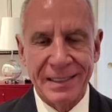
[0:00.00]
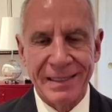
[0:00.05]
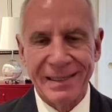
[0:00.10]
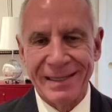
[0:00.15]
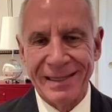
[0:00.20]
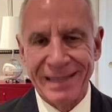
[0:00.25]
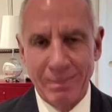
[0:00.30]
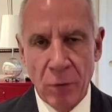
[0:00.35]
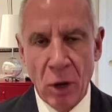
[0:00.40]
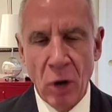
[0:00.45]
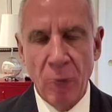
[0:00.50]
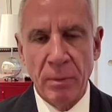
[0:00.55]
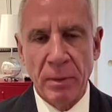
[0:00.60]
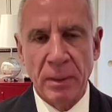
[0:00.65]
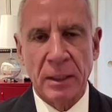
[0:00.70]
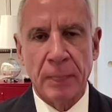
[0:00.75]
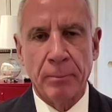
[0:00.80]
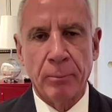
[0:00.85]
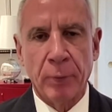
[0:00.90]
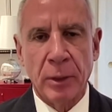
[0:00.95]
the moment
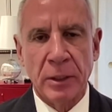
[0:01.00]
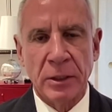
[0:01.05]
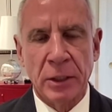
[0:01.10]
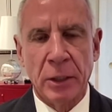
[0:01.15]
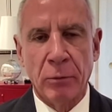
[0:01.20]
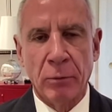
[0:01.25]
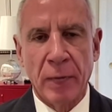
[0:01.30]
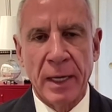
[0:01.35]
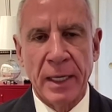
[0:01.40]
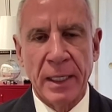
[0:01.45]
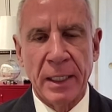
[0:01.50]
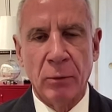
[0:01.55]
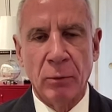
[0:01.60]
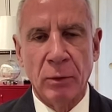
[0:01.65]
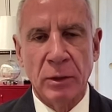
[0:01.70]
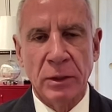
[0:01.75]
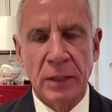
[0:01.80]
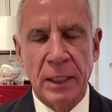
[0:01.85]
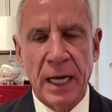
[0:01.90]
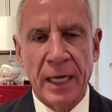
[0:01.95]
that President Reagan
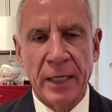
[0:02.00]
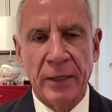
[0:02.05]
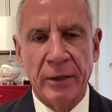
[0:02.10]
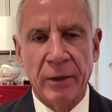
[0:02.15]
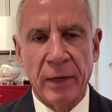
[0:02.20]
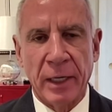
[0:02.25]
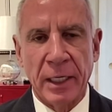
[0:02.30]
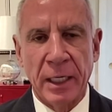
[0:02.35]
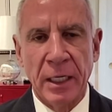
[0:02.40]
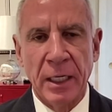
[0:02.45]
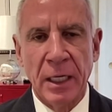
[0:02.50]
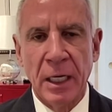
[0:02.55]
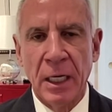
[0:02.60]
was inaugurated. Yeah.